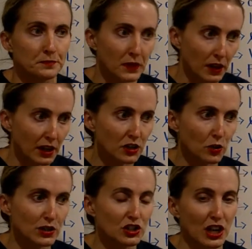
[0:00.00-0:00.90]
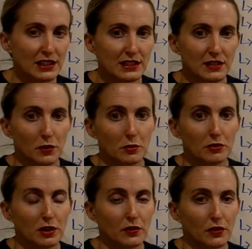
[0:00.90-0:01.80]
increased chances of
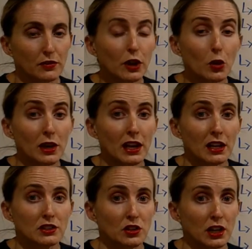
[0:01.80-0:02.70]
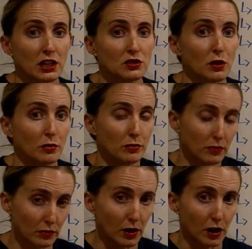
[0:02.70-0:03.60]
it floating and turning into
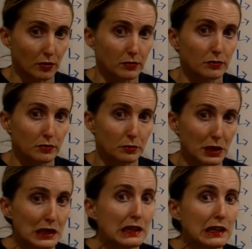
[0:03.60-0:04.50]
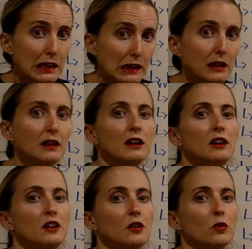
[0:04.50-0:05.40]
a PE
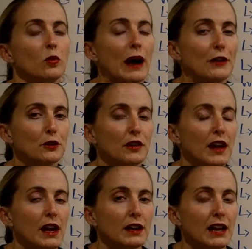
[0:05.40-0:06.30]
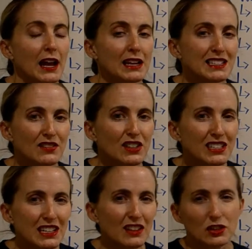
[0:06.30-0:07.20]
rather than a
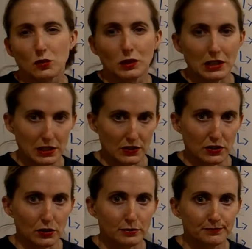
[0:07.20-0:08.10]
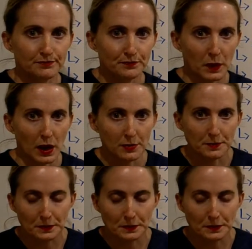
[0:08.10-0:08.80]
DVT that's really distal, okay?